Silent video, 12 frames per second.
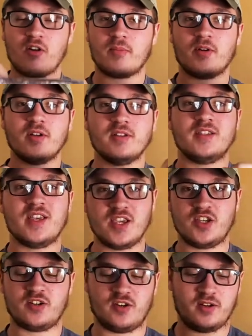Armour
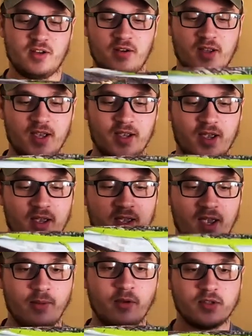t-shirt, okay? A
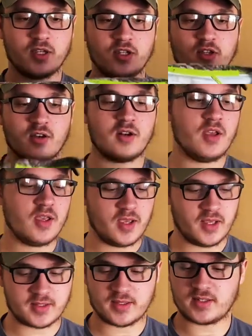camo t-shirt. It's the